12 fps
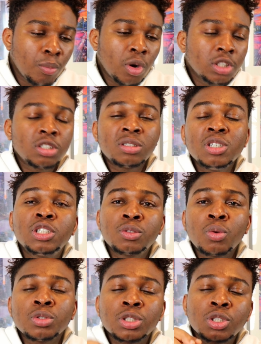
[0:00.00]
but it is
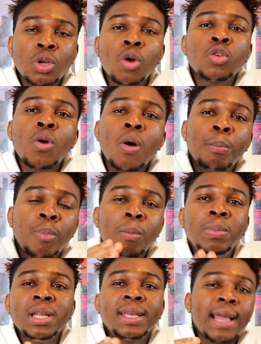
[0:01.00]
used to store your
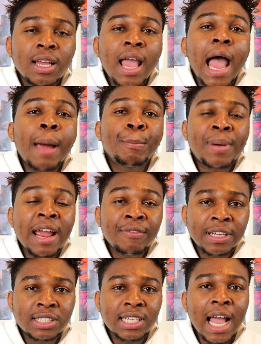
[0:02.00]
public and
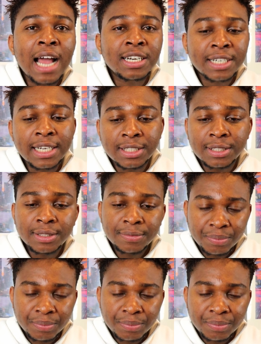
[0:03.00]
private address.